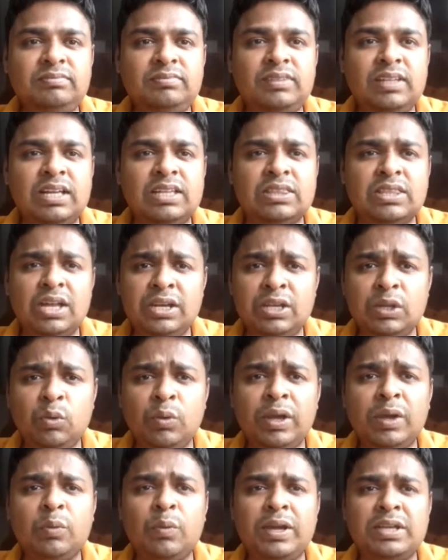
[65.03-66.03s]
The new
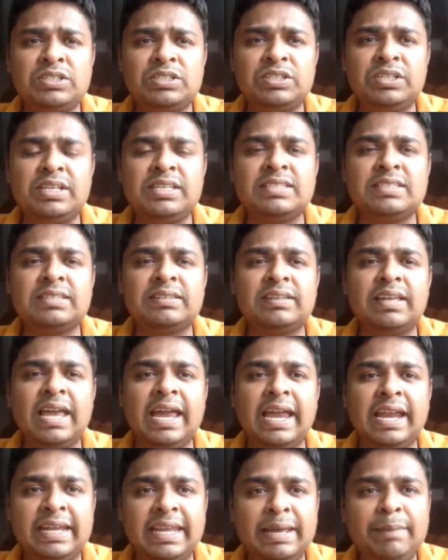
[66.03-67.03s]
equation is
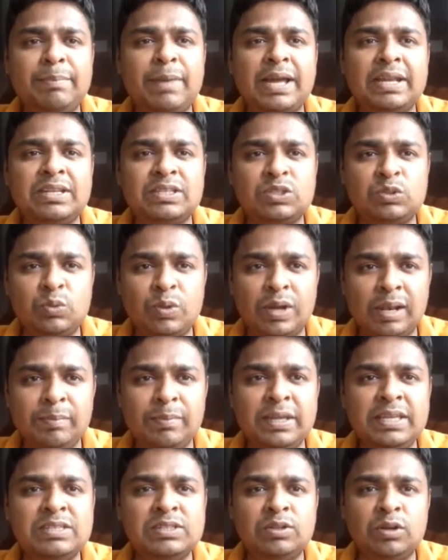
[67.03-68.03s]
8a minus 12b
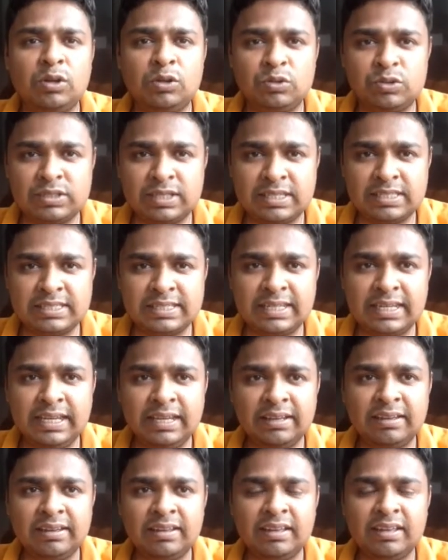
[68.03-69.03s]
is equal to 60
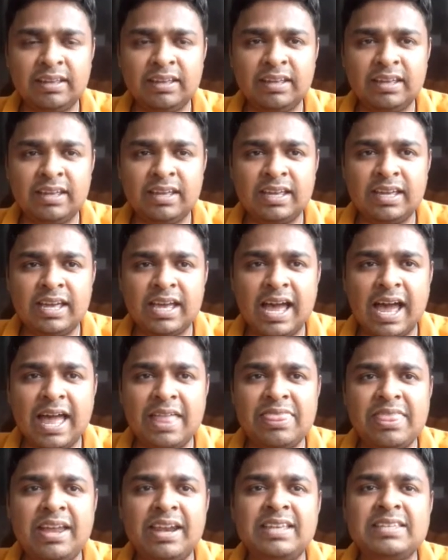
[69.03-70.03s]

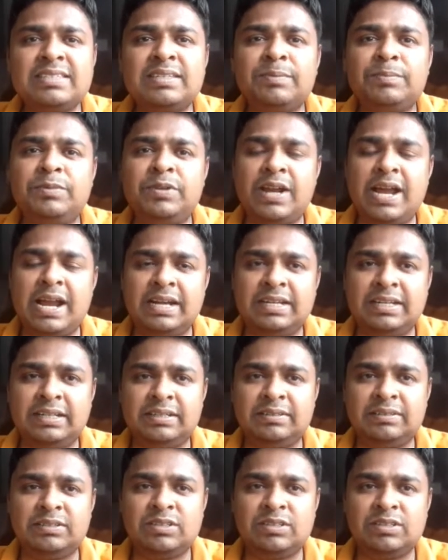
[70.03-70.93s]
and then I subtract it.